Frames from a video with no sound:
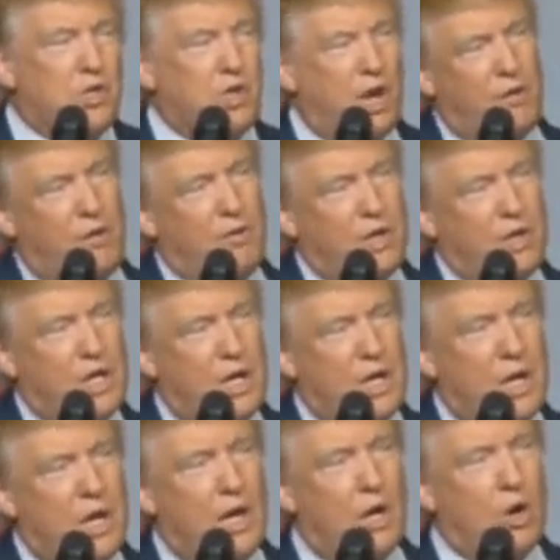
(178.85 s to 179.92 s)
sovereignty
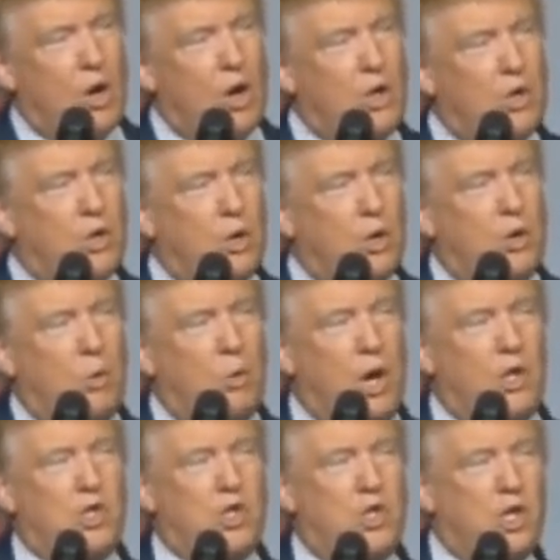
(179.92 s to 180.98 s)
in order to
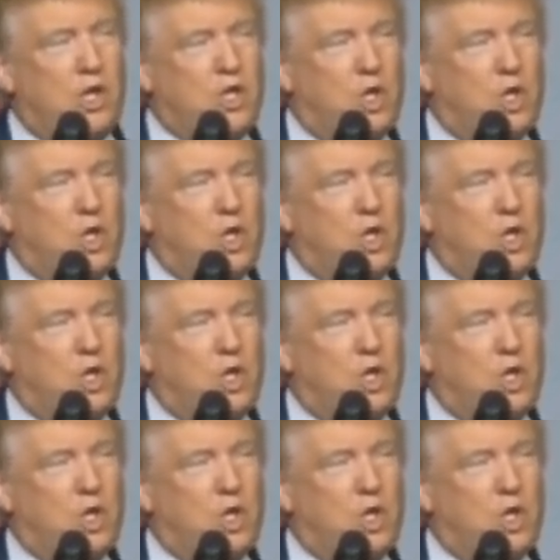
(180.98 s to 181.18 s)
enrich these